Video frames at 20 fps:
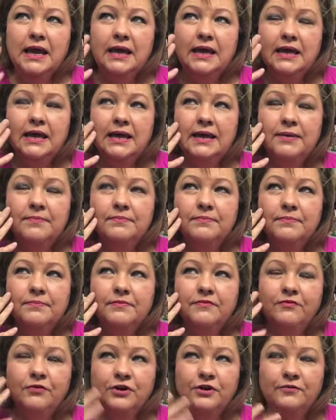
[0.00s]
um,
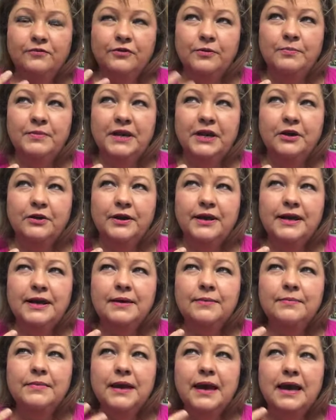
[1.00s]
for, from
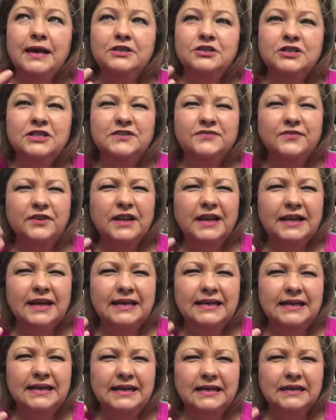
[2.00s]
Nerium, I just feel like I
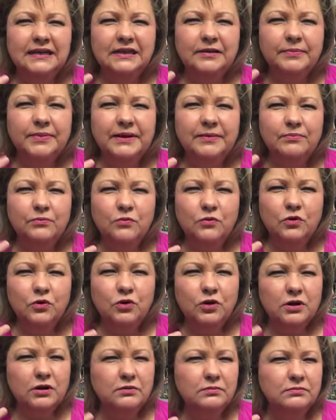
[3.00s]
need a little bit
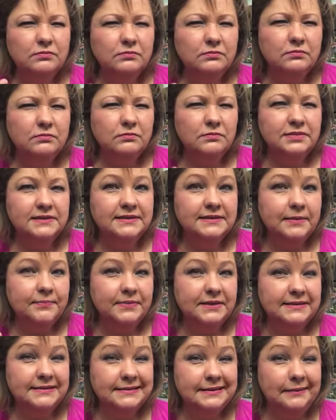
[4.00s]
more
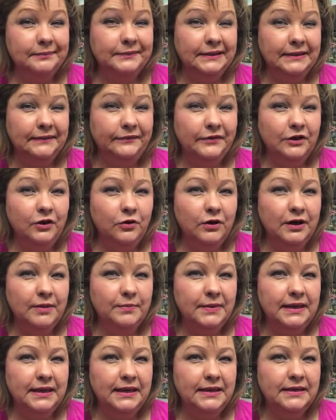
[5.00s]
something something if you know what I
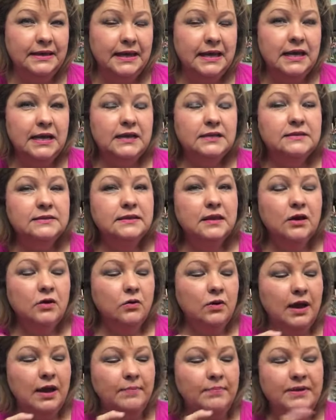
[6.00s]
mean
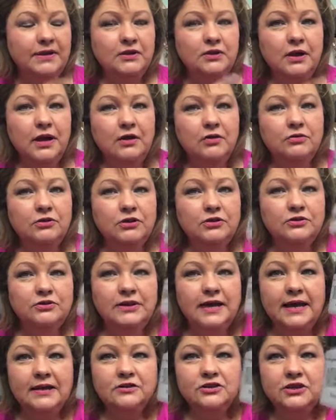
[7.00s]
so I've been I'll use
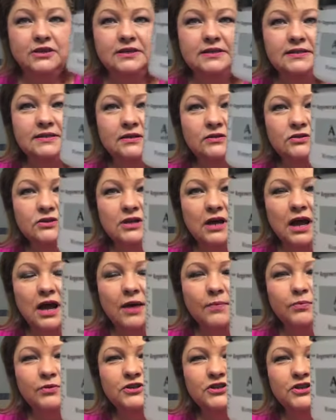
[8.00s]
the Algenist on
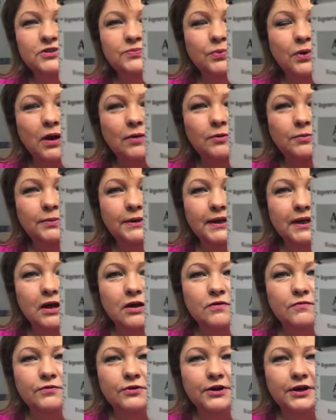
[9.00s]
top which is probably
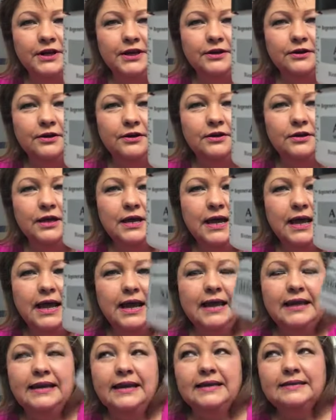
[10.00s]
overkill
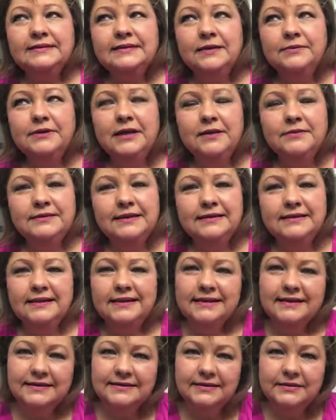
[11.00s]
now sometimes I
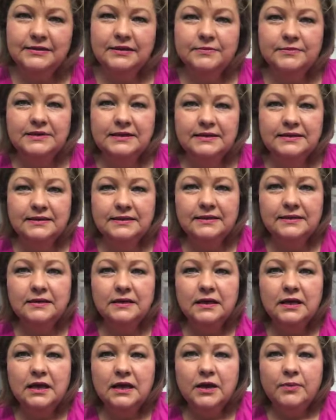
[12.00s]
didn't sometimes I did
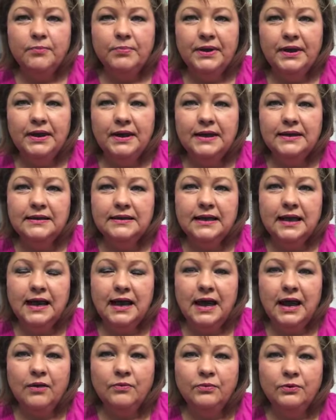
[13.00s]
but
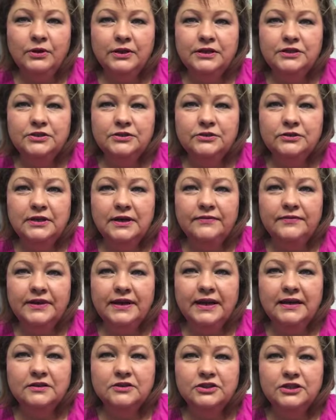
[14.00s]
I really do love the
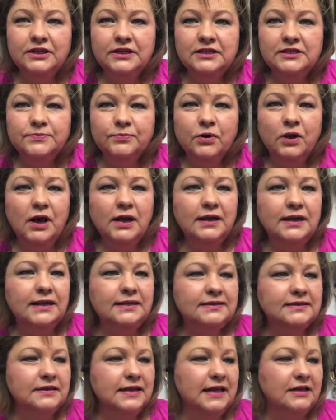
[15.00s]
Algenist
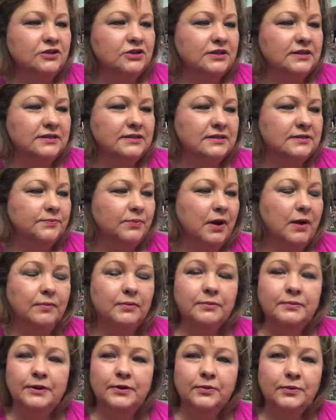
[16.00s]
products. Algenist is
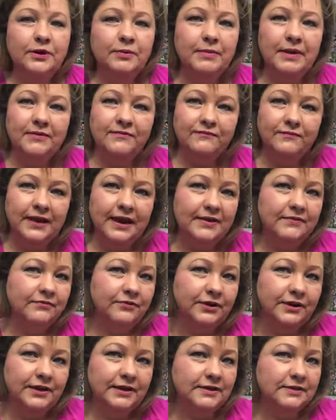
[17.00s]
probably one of my
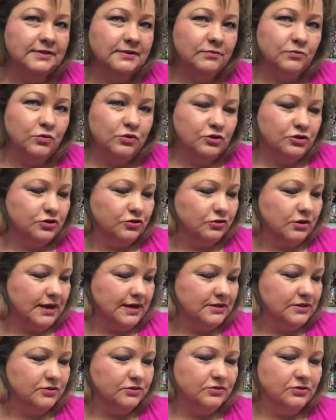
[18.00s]
favorite
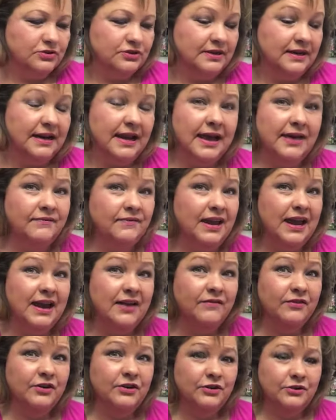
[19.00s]
moisturizers that I've
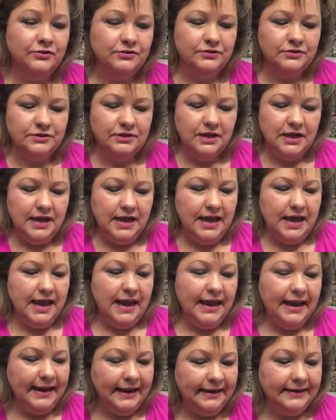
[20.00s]
ever used.
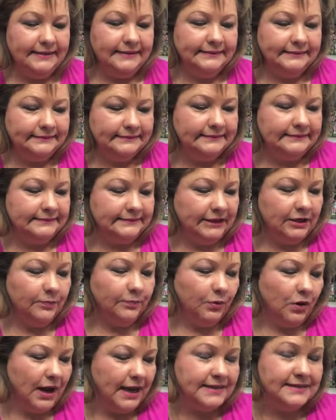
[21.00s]
And they're
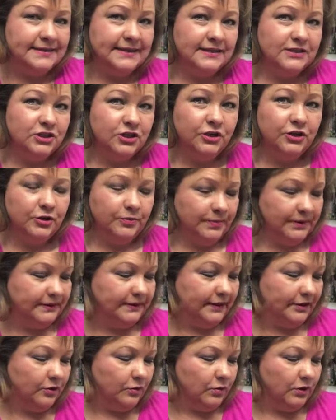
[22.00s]
pricey too, but
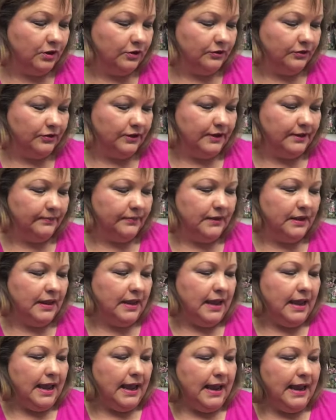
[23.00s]
they're worth it.
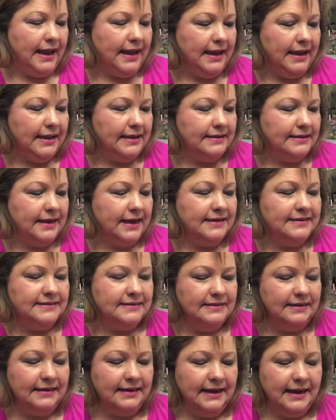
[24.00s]
And I,
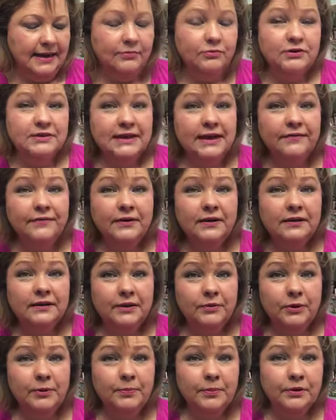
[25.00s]
I would definitely
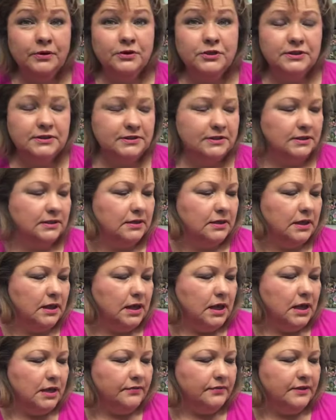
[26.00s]
repurchase it.
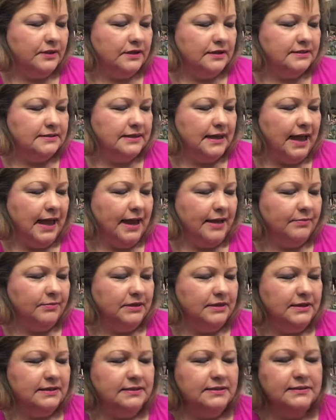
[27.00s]
The
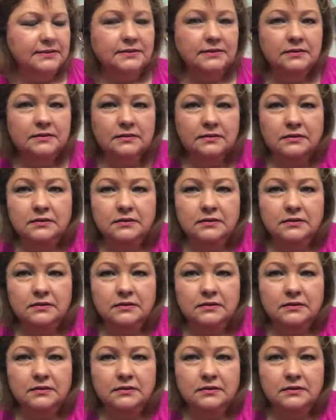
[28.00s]
Timeless,